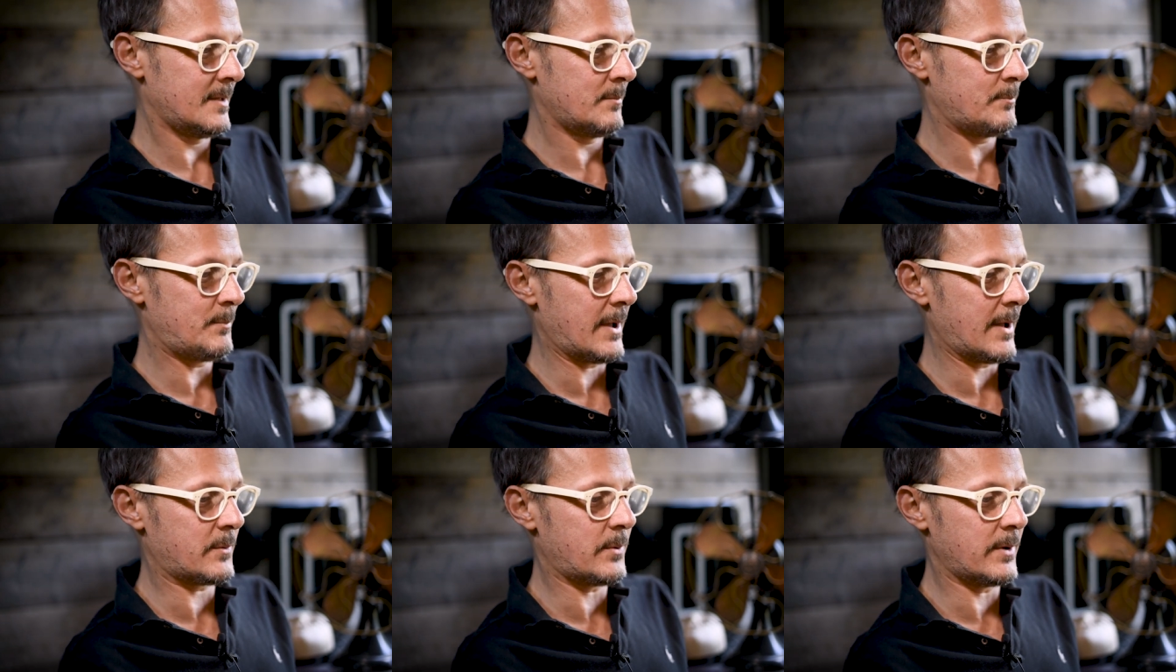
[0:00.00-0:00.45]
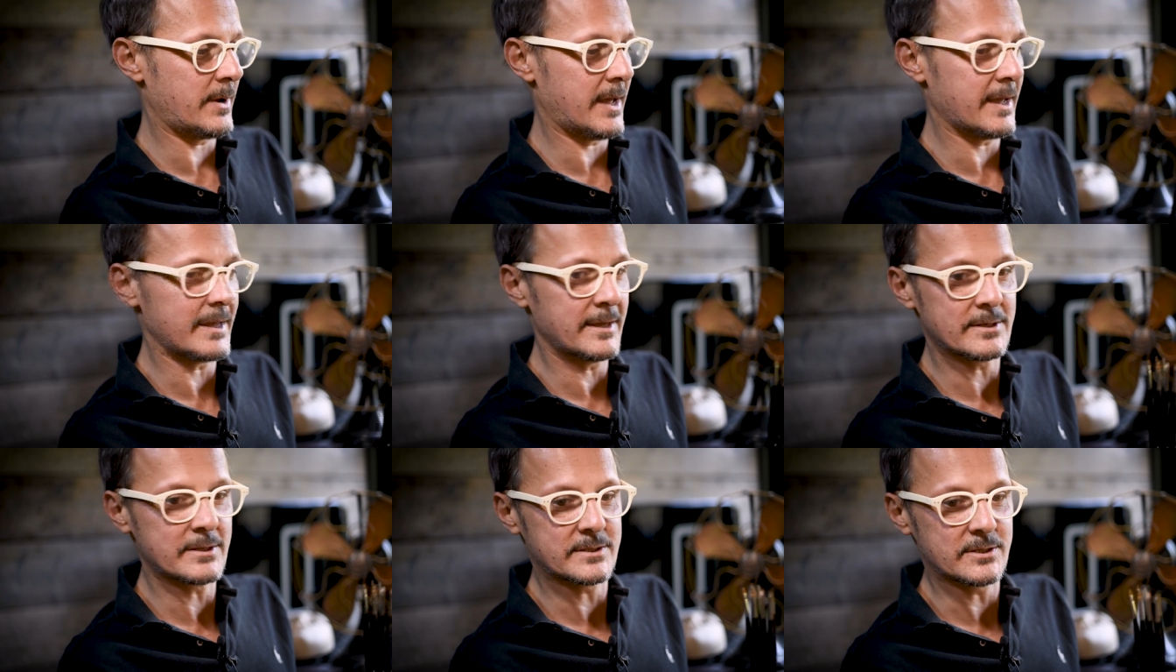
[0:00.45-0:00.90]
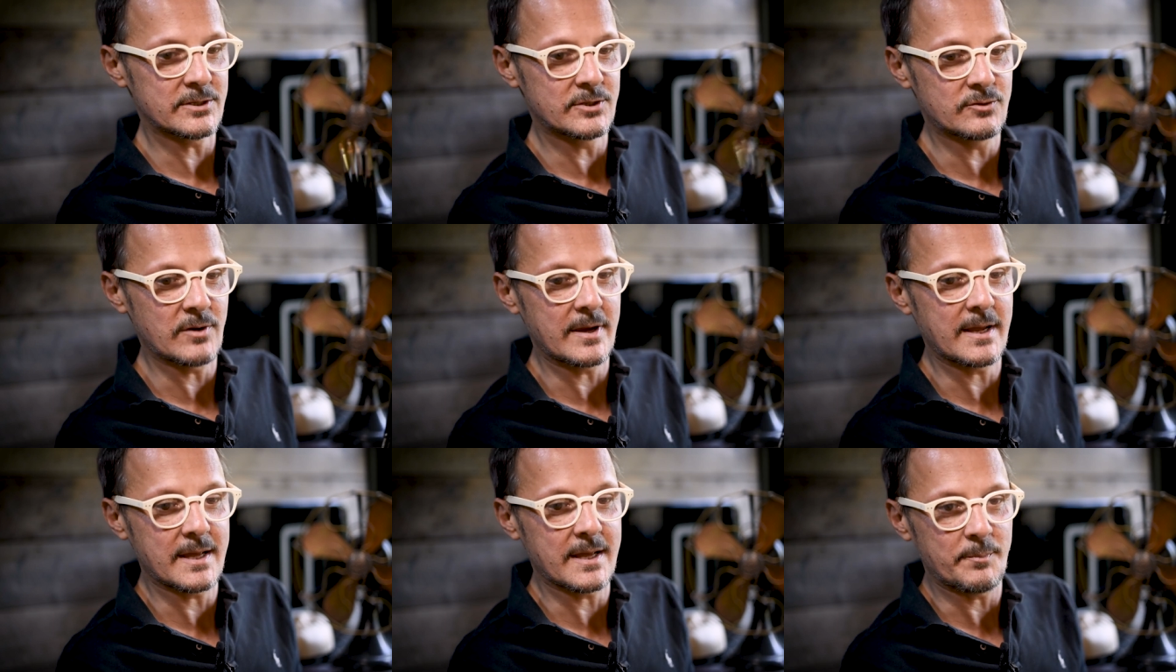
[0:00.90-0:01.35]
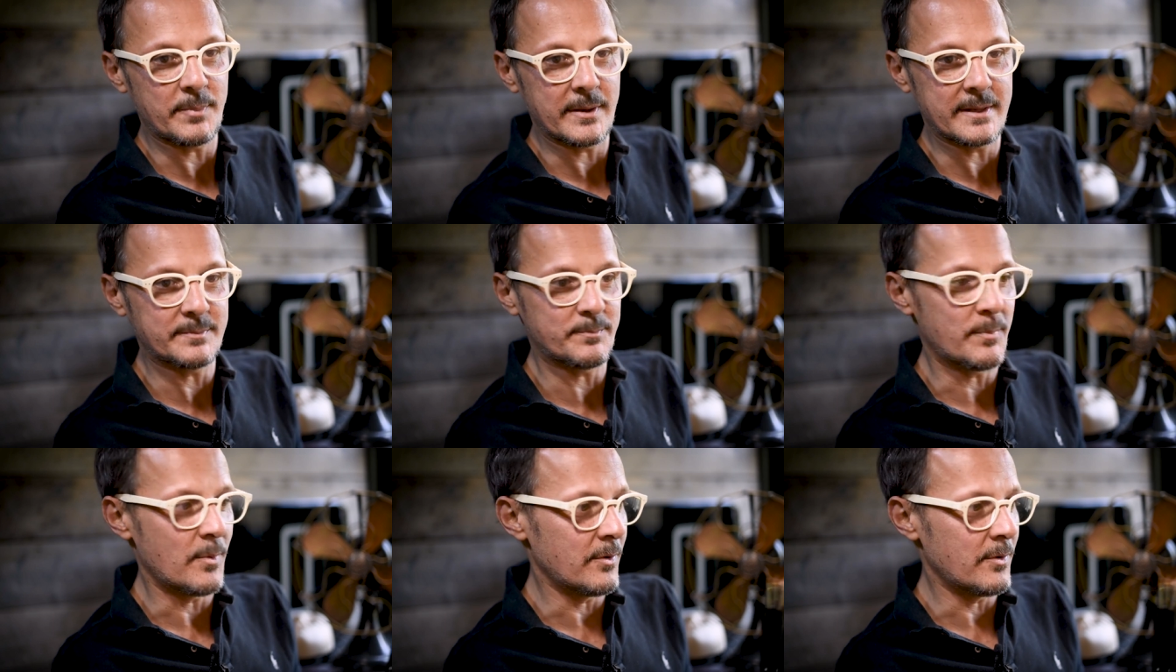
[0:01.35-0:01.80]
back when I used to drink a bit
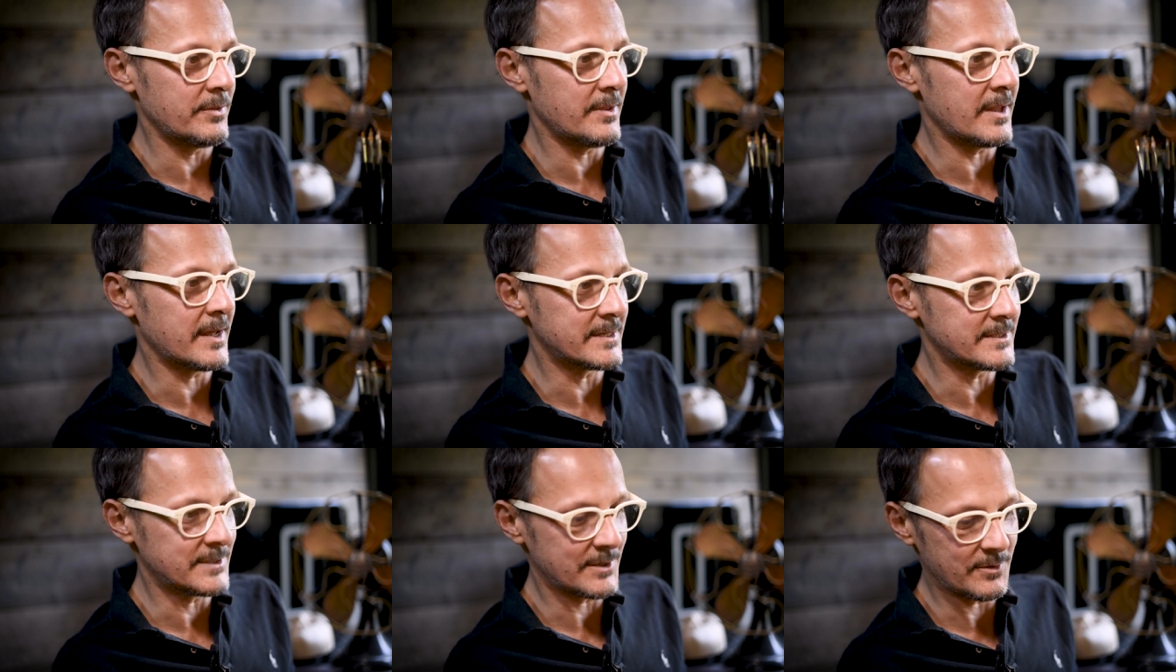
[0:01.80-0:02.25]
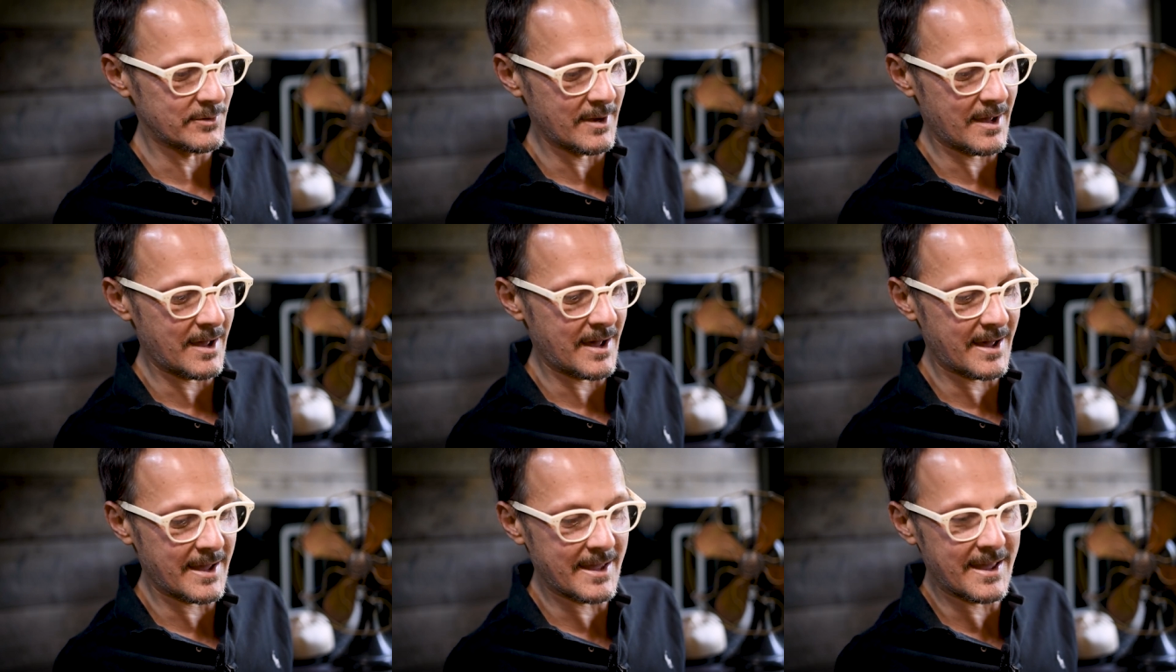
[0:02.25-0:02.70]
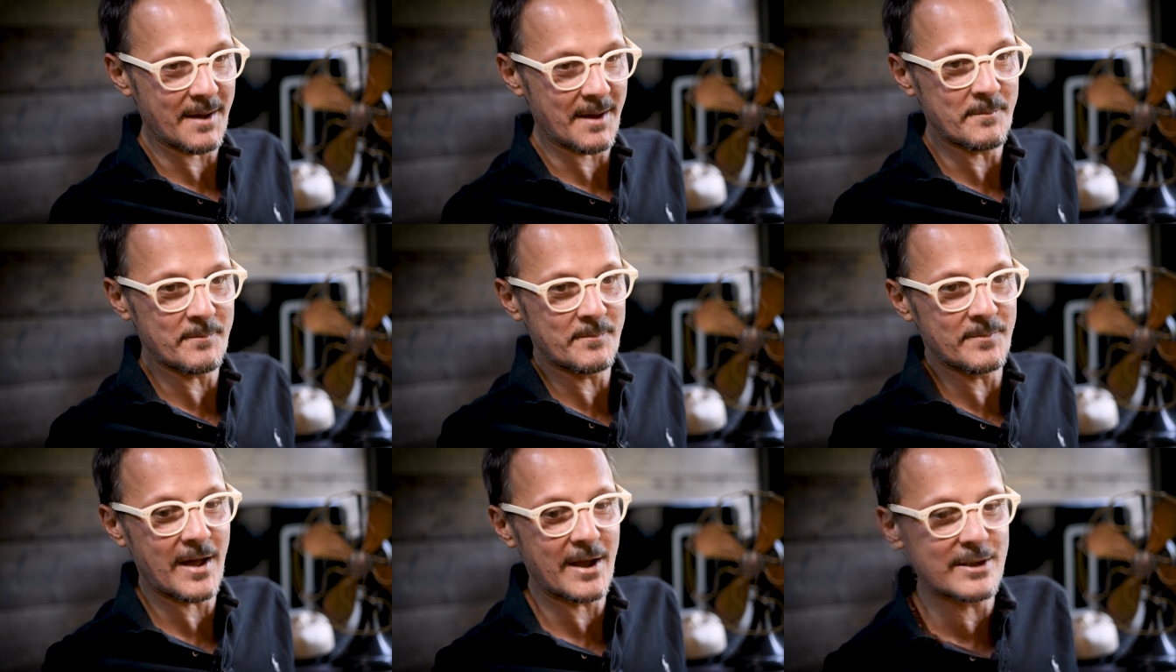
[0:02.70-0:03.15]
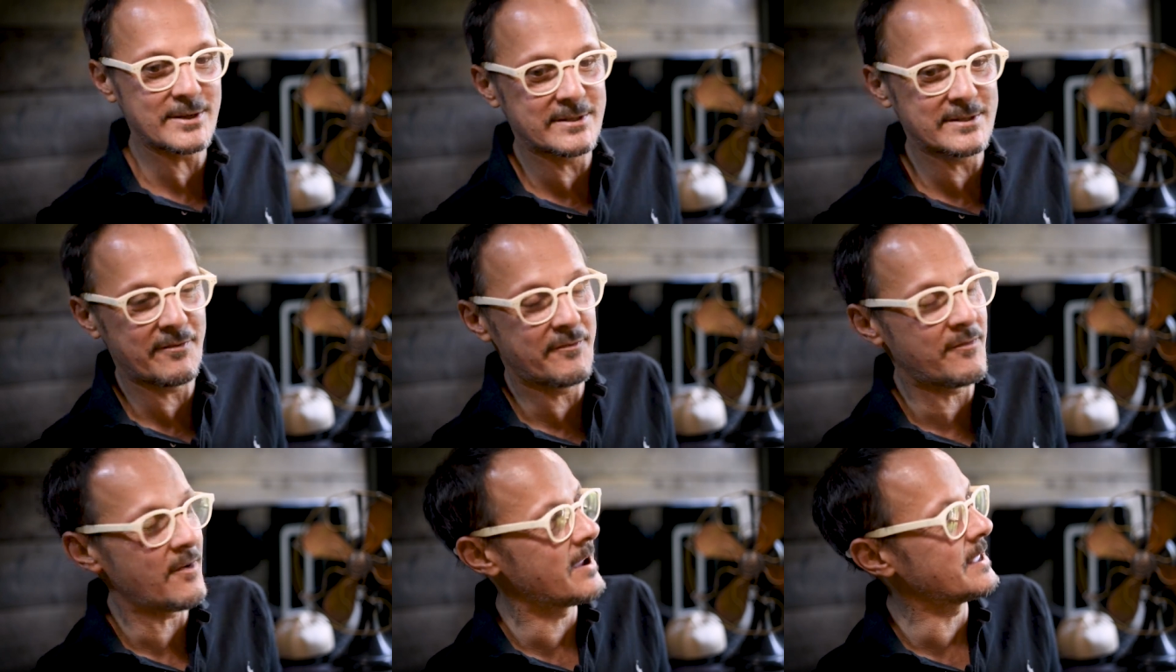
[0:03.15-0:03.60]
more than I do, I um, I used to
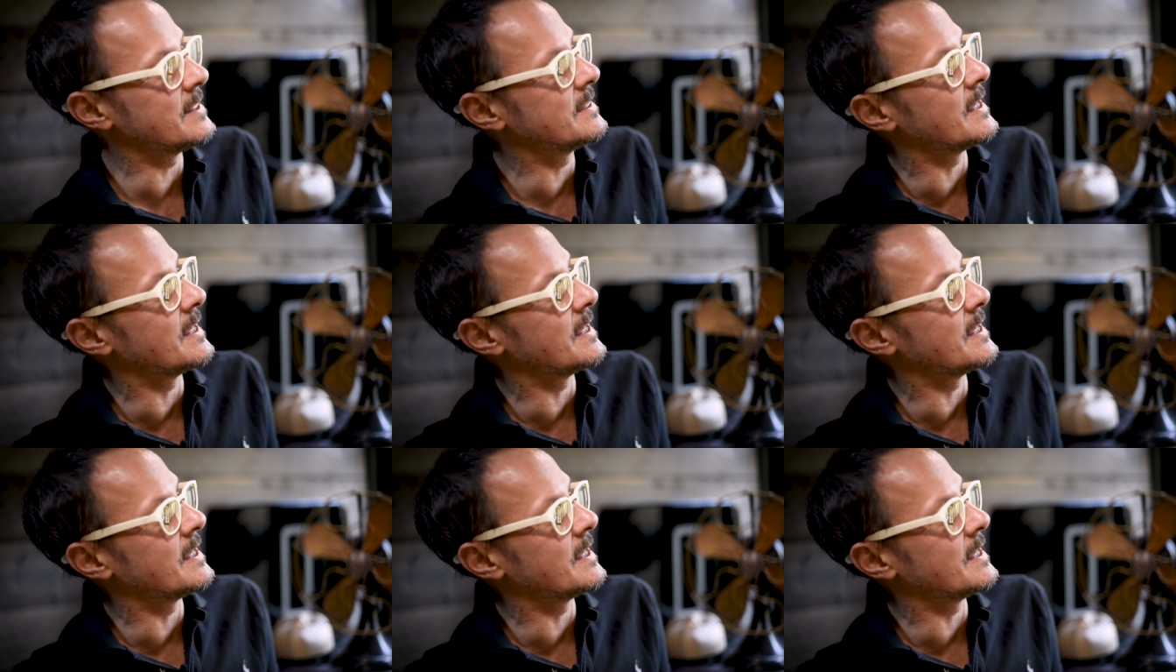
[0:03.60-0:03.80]
find